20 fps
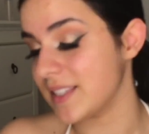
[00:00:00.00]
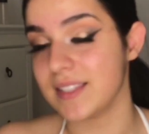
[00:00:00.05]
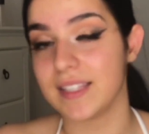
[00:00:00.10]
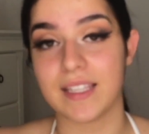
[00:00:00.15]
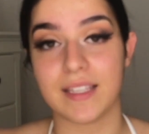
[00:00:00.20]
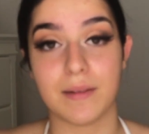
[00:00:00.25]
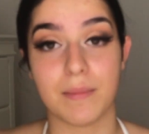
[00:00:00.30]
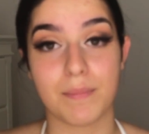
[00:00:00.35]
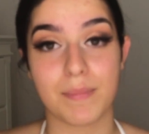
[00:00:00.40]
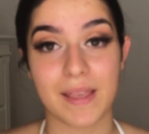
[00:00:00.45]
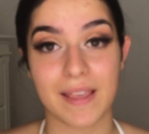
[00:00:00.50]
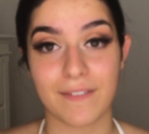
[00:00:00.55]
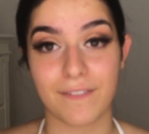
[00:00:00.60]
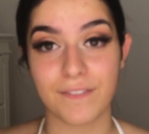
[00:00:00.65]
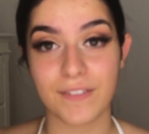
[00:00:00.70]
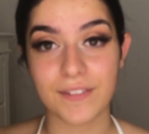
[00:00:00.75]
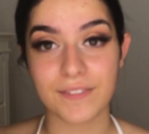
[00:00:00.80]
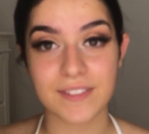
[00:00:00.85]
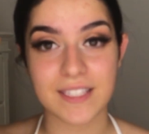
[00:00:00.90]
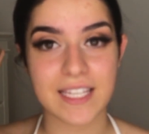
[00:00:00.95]
is in
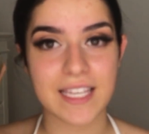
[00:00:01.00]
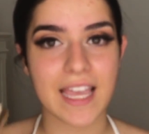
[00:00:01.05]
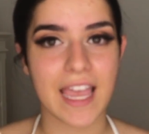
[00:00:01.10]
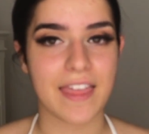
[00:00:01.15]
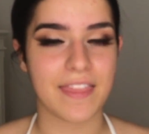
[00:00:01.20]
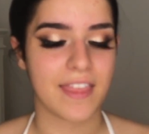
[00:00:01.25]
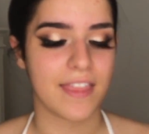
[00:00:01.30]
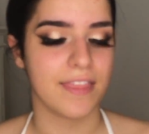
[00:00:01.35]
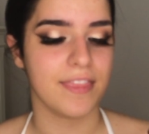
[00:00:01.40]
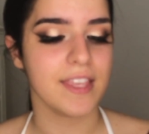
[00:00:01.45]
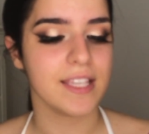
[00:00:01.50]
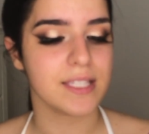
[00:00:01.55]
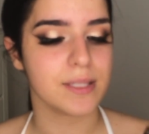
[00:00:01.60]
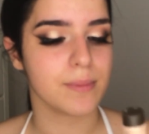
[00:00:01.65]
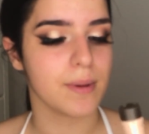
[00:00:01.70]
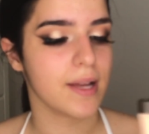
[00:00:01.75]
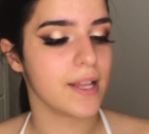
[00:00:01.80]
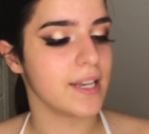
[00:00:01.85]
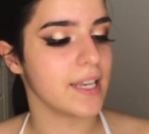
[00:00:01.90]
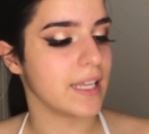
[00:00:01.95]
B50, and then this
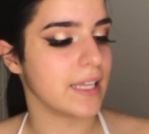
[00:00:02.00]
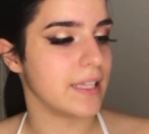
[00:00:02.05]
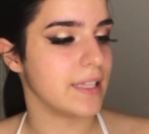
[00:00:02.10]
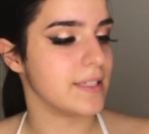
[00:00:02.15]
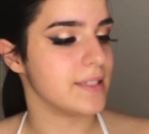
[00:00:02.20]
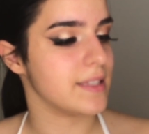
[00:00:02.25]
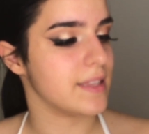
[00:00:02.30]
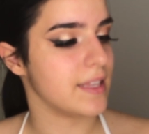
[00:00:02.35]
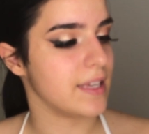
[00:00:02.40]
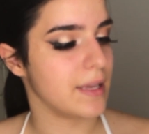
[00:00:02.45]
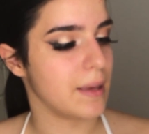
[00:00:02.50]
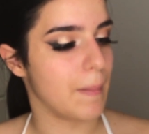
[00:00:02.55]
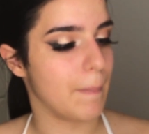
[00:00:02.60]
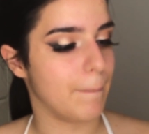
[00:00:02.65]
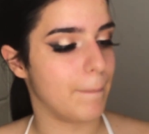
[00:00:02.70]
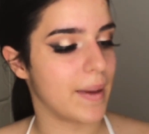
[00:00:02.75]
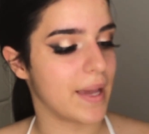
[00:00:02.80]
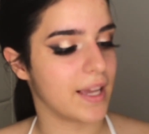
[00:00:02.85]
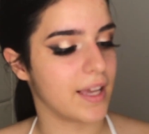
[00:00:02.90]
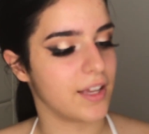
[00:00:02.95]
one is the
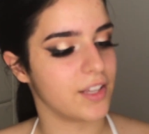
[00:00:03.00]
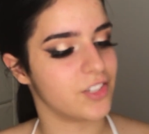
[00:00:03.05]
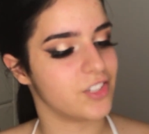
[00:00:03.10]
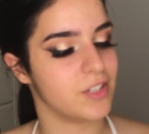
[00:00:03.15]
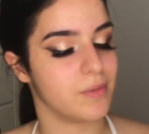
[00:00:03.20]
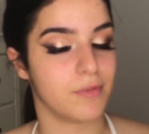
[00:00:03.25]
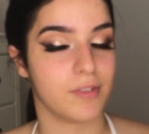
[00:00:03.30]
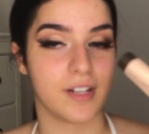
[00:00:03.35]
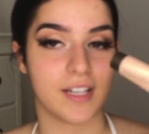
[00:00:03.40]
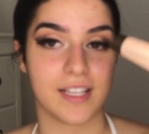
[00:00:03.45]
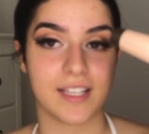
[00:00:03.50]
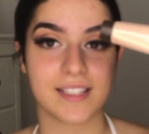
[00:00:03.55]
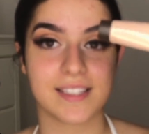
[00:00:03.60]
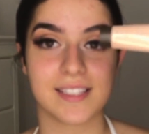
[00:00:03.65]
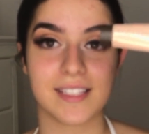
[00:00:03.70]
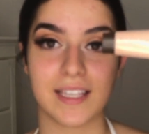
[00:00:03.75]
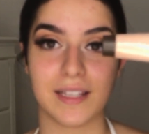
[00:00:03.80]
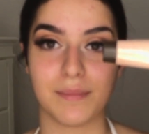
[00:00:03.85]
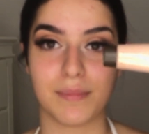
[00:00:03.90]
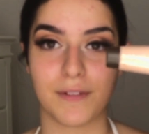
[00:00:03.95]
Becca Shimmering
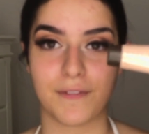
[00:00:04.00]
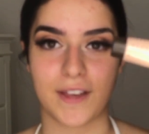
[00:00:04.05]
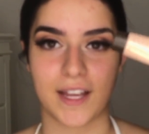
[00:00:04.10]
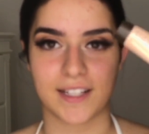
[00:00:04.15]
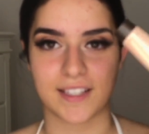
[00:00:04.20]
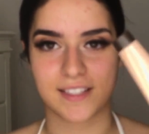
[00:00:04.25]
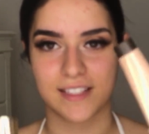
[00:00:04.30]
Skin Perfector.